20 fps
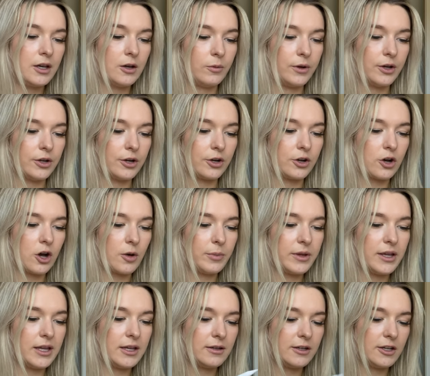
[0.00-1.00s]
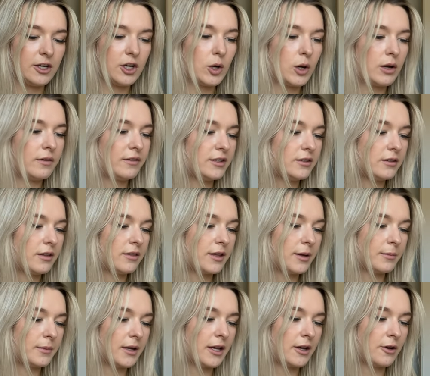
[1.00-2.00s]
We're gonna copy, go over to the
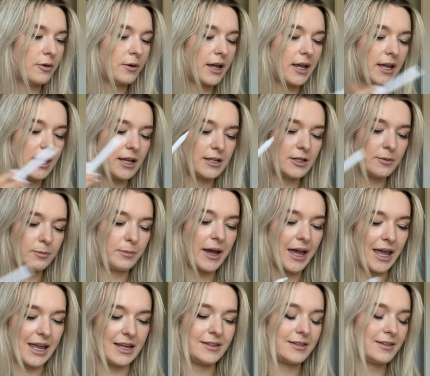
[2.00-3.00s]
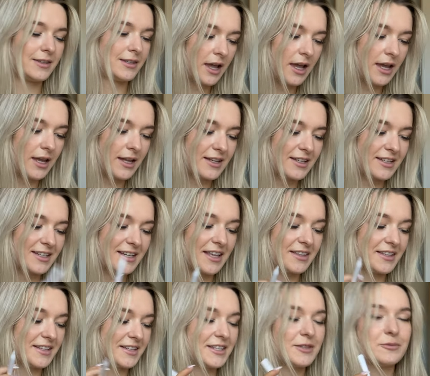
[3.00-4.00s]
thumbnail and paste. And now
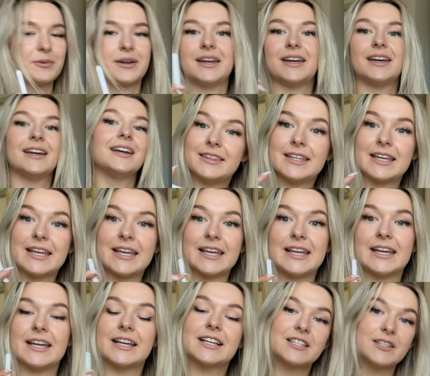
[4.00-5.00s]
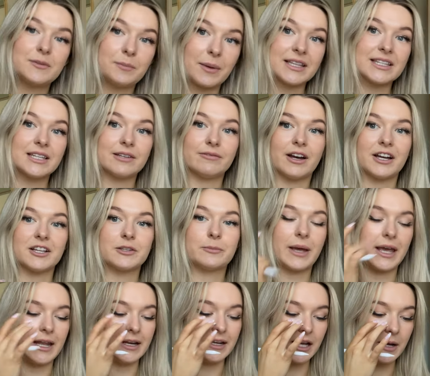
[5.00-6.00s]
this is where the expensive ass
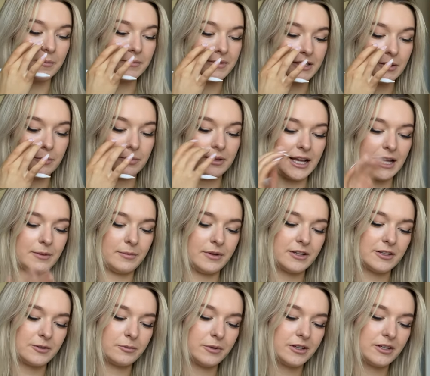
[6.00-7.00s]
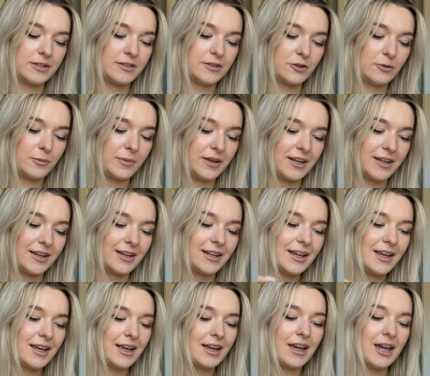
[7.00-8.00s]
pen comes into play because we're gonna zoom in
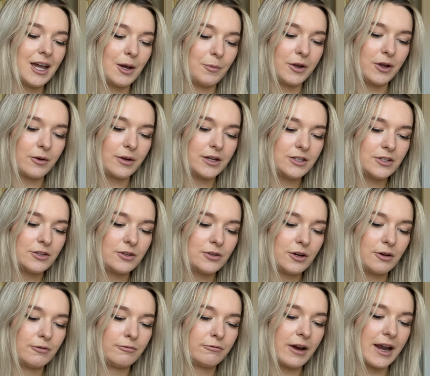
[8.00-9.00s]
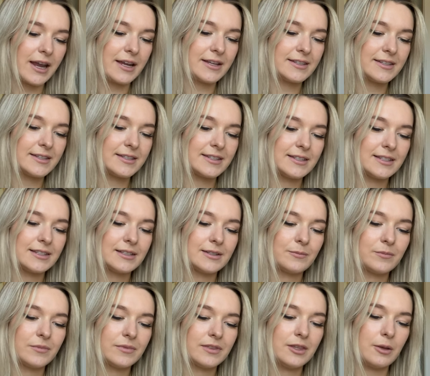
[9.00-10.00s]
and we're going to erase
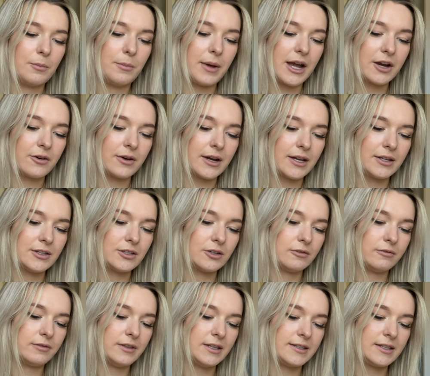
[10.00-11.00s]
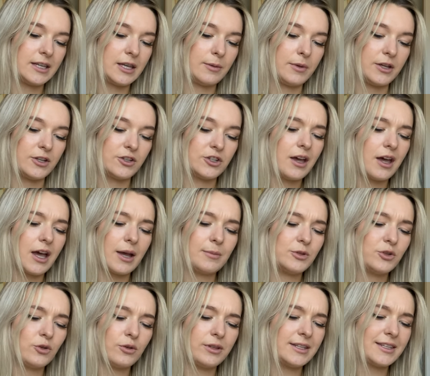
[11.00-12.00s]
the background of this image. I'm
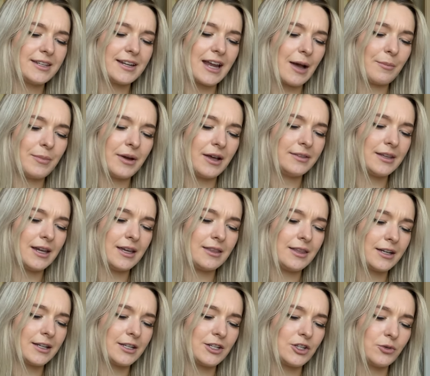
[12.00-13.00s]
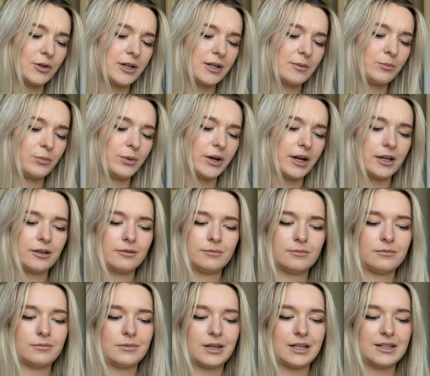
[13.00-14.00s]
sure there's an app out there that can do it, but
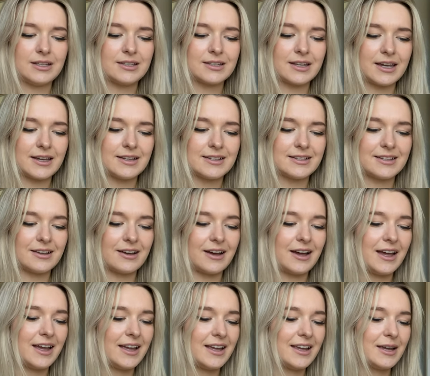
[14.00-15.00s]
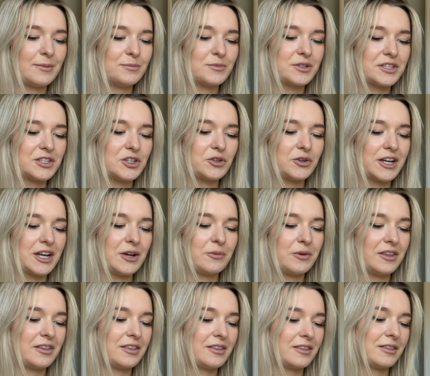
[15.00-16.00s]
in this case, I am just doing it
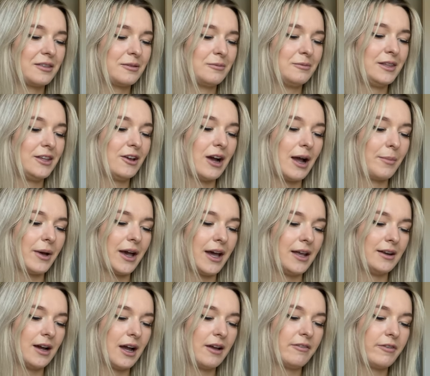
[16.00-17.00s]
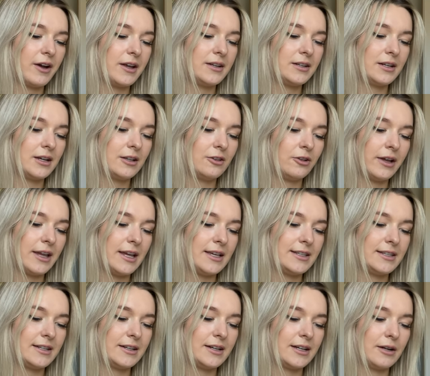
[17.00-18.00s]
with the iPad. I find it a lot
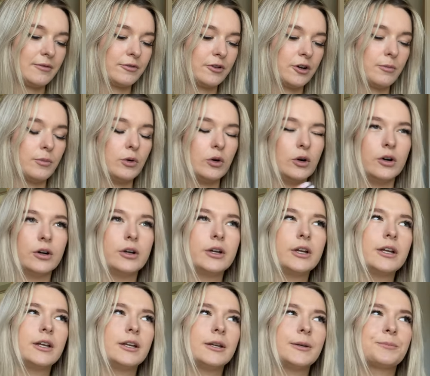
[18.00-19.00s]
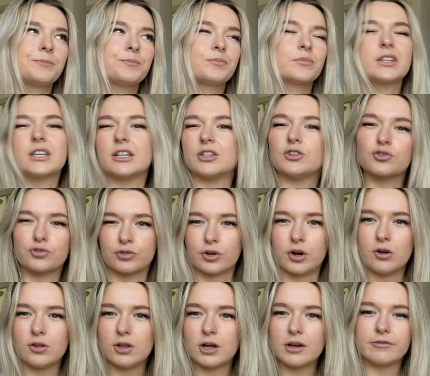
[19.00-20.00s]
easier and I've got more
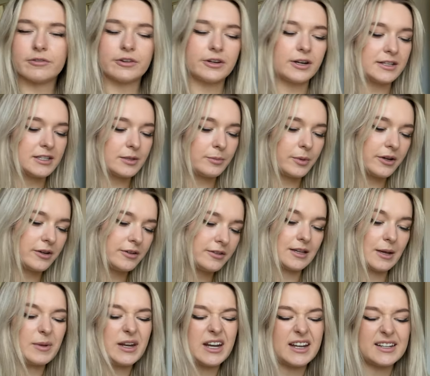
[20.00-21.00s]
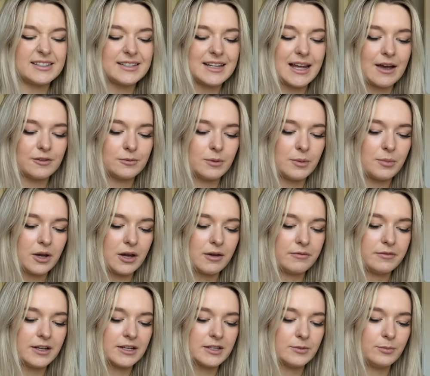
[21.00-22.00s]
control over it, I suppose. I mean, it doesn't have to be
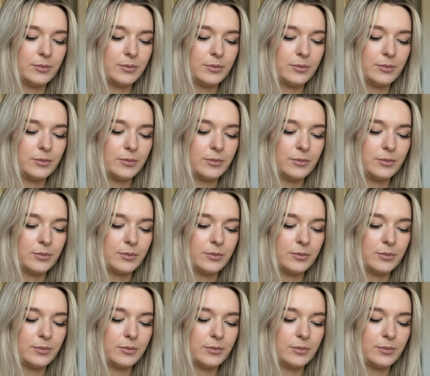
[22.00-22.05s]
perfect,